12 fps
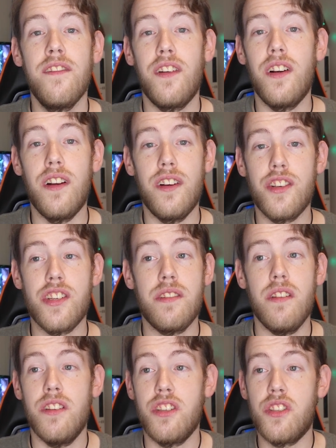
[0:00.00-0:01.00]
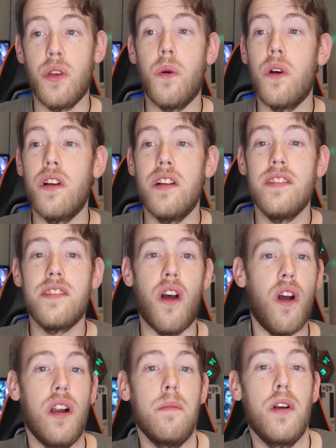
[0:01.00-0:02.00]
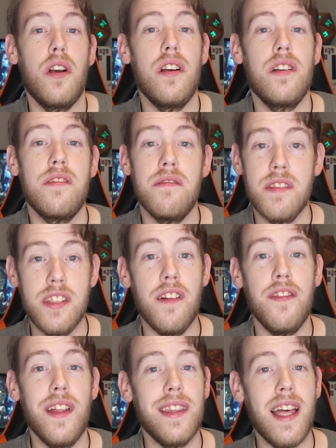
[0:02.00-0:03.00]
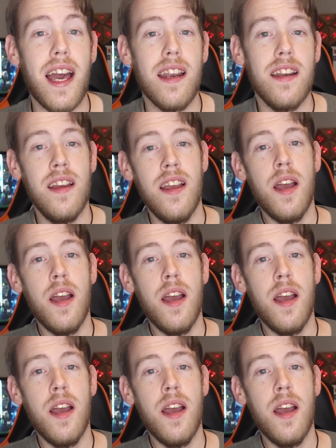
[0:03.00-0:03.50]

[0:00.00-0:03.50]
for just swords, armor, stuff like that.